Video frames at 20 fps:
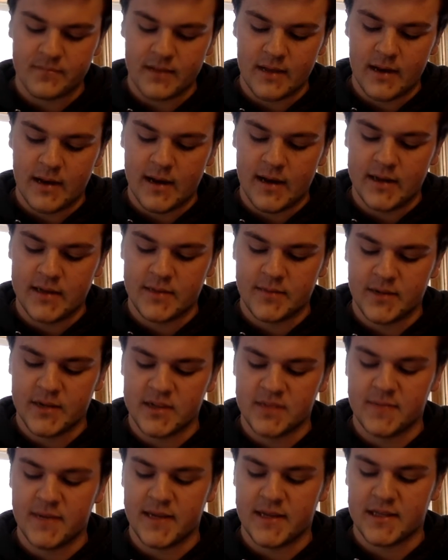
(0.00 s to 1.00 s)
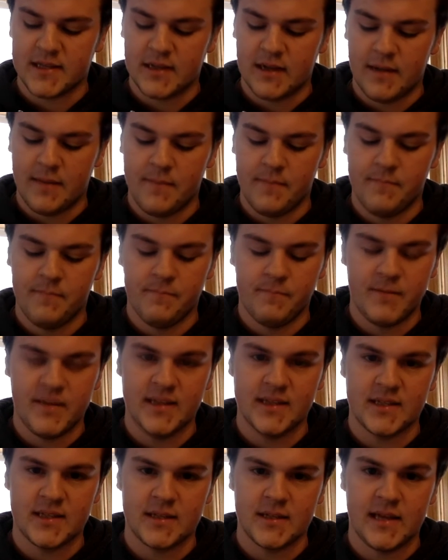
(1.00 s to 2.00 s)
Uh, DeBrusk picks it up,
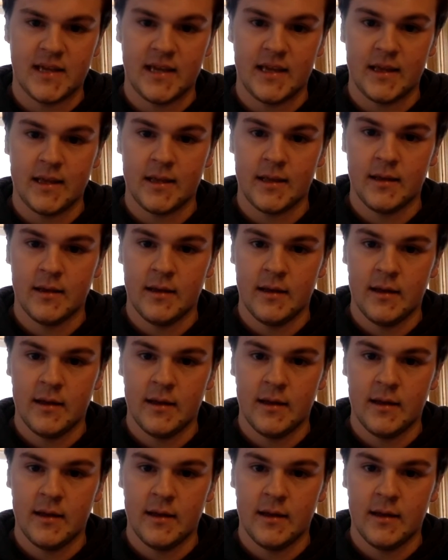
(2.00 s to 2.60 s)
beats Keith.